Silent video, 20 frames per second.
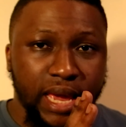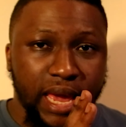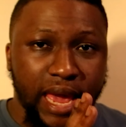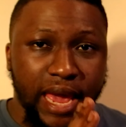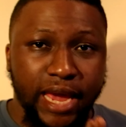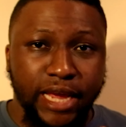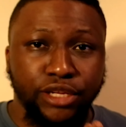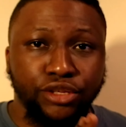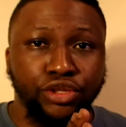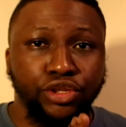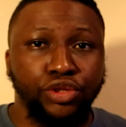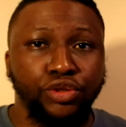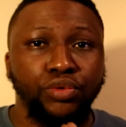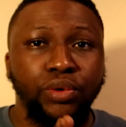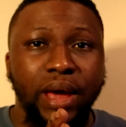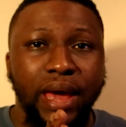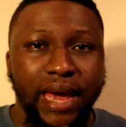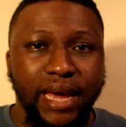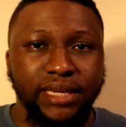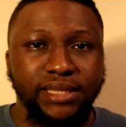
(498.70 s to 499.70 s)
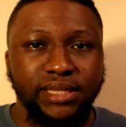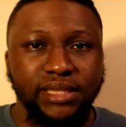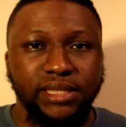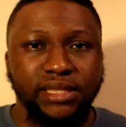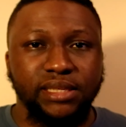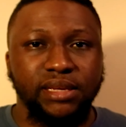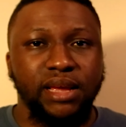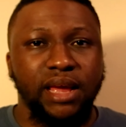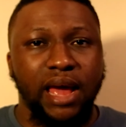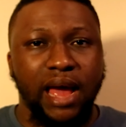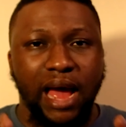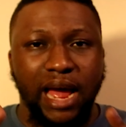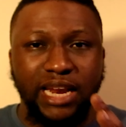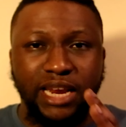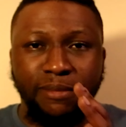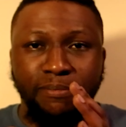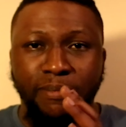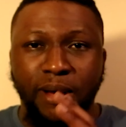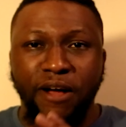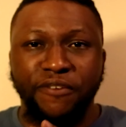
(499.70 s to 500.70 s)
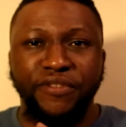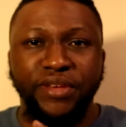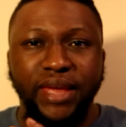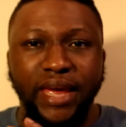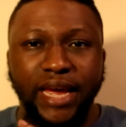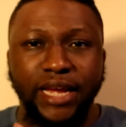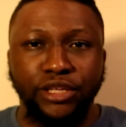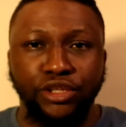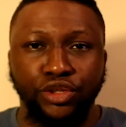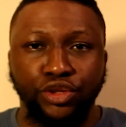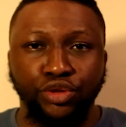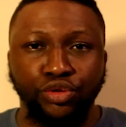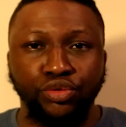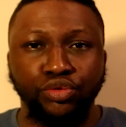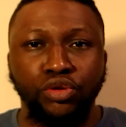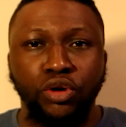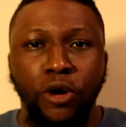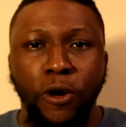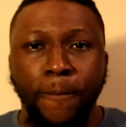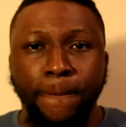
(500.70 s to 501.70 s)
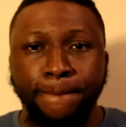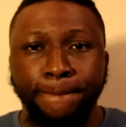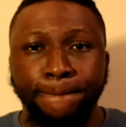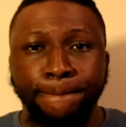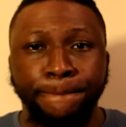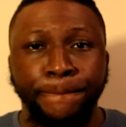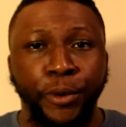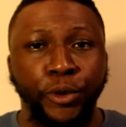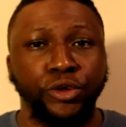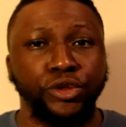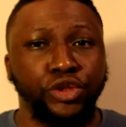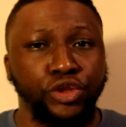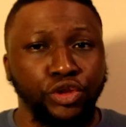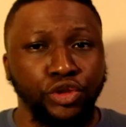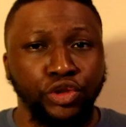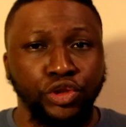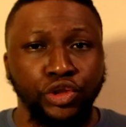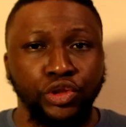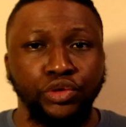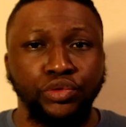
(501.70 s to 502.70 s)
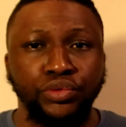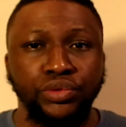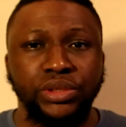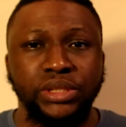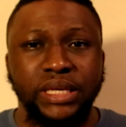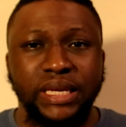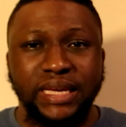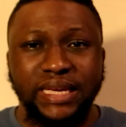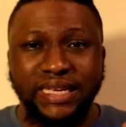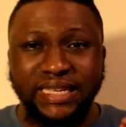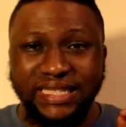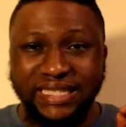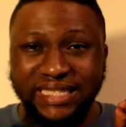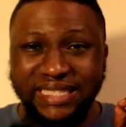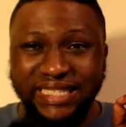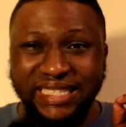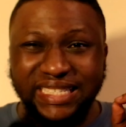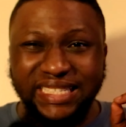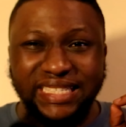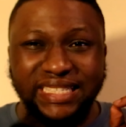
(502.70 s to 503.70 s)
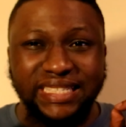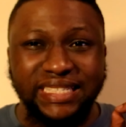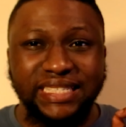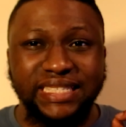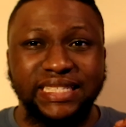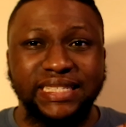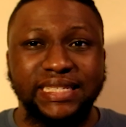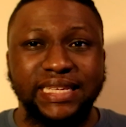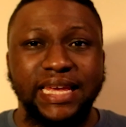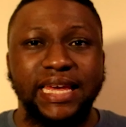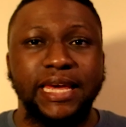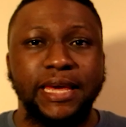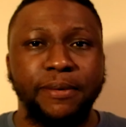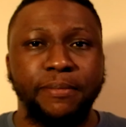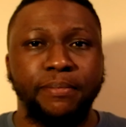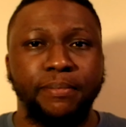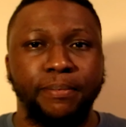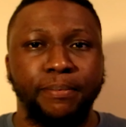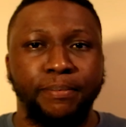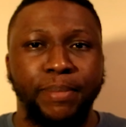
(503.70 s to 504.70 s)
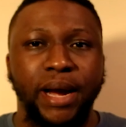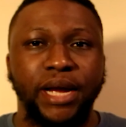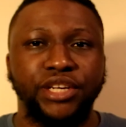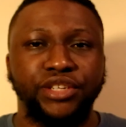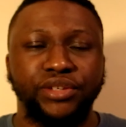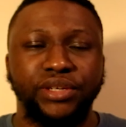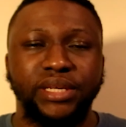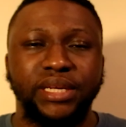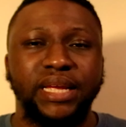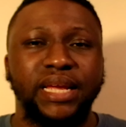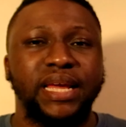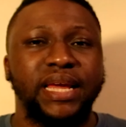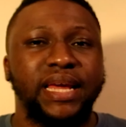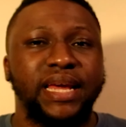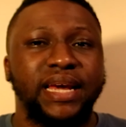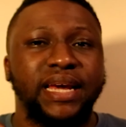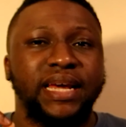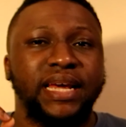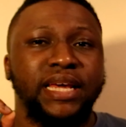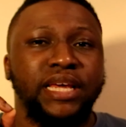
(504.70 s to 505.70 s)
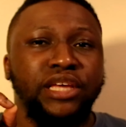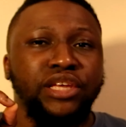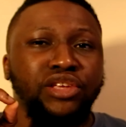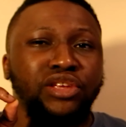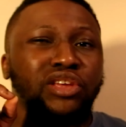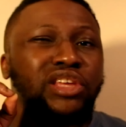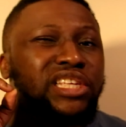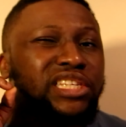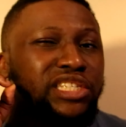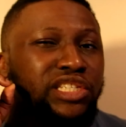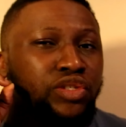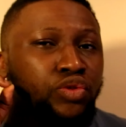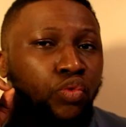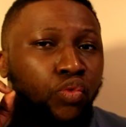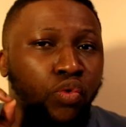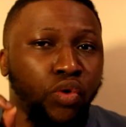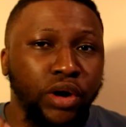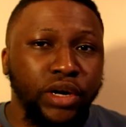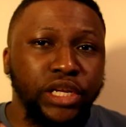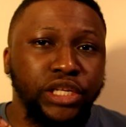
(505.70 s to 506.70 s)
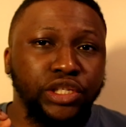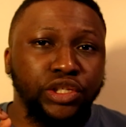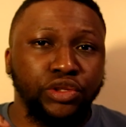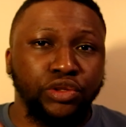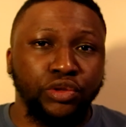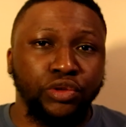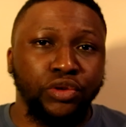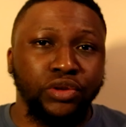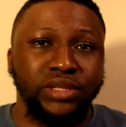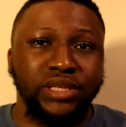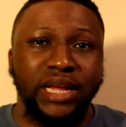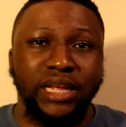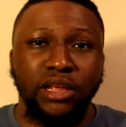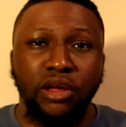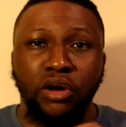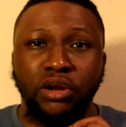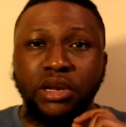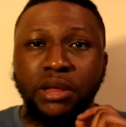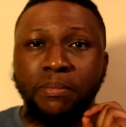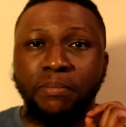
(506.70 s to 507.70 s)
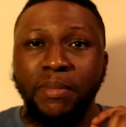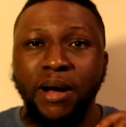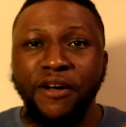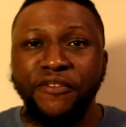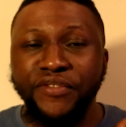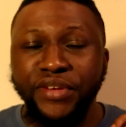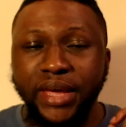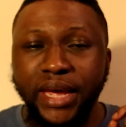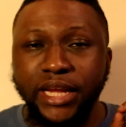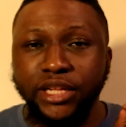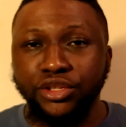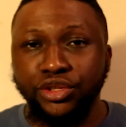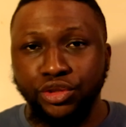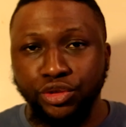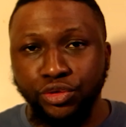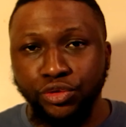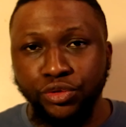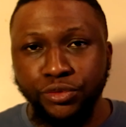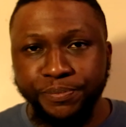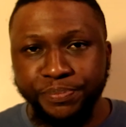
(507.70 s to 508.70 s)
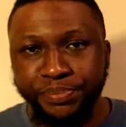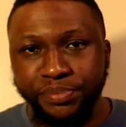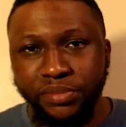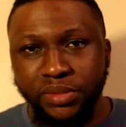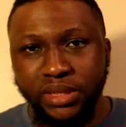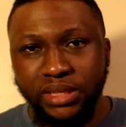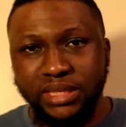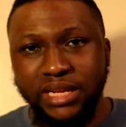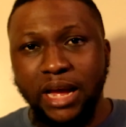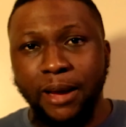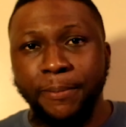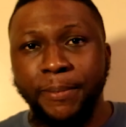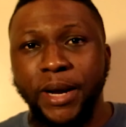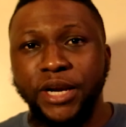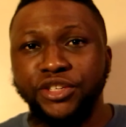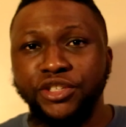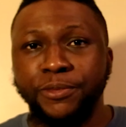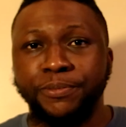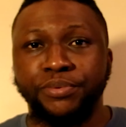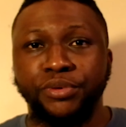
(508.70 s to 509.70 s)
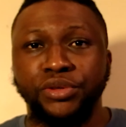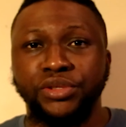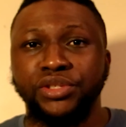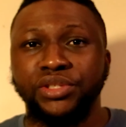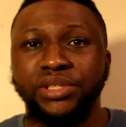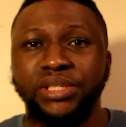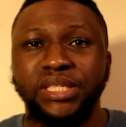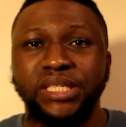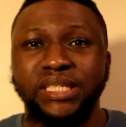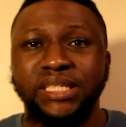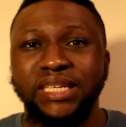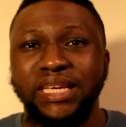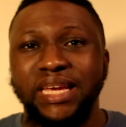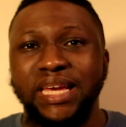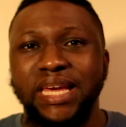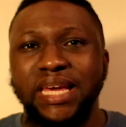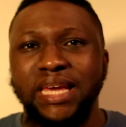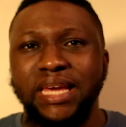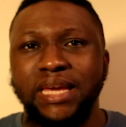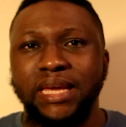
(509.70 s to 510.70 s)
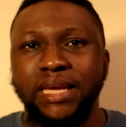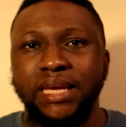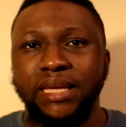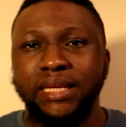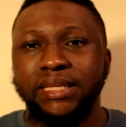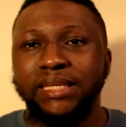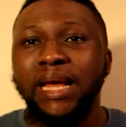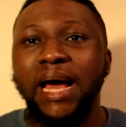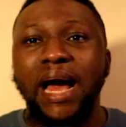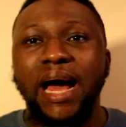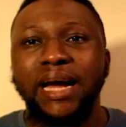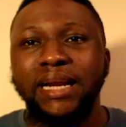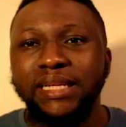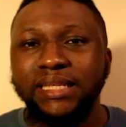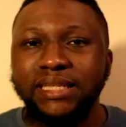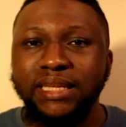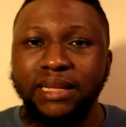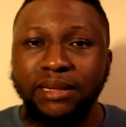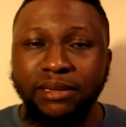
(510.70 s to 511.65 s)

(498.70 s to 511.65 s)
Air 2S and the Mavic Air 2 both use the same battery, it is worthy to note that on the Mavic Air 2, that battery produces a tagged